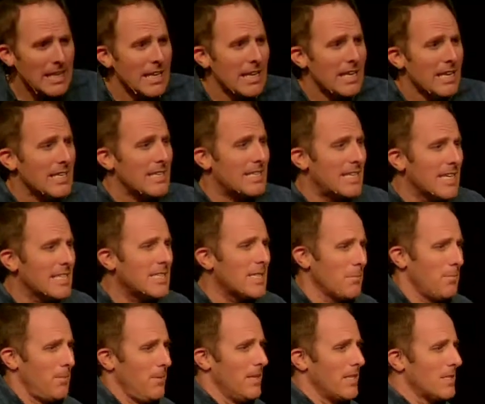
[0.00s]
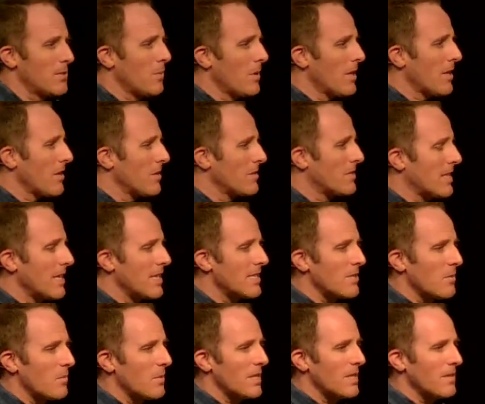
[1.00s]
Discipline. It's one of those things that
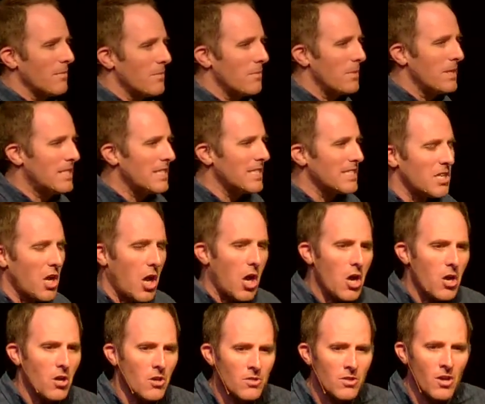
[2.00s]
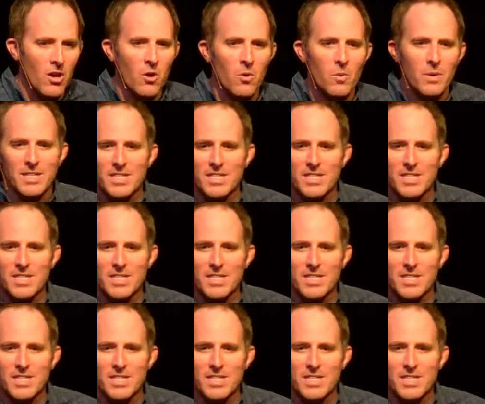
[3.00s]
we just all know we should